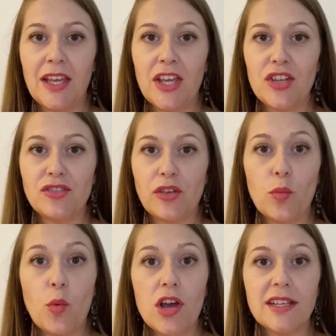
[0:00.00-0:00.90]
So the
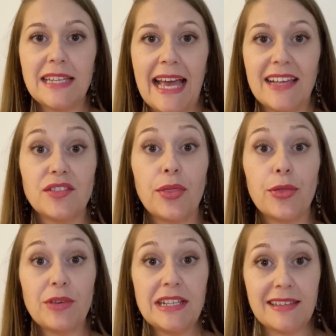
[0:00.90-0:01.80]
word has
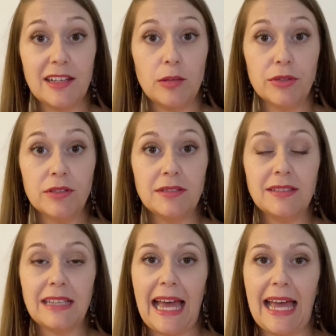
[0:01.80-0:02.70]
3
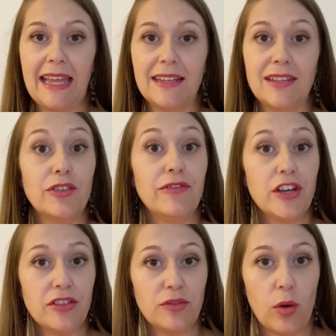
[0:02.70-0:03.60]
syllables and the
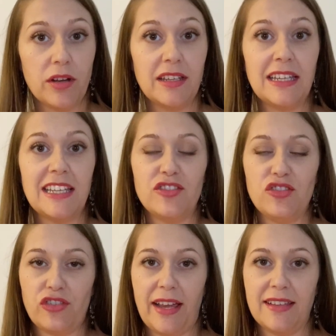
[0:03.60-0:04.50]
first one is
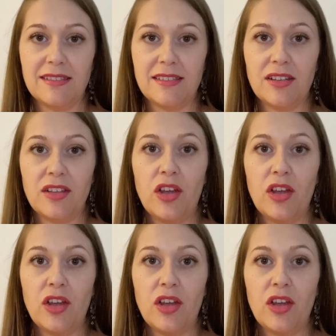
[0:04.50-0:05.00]
stressed.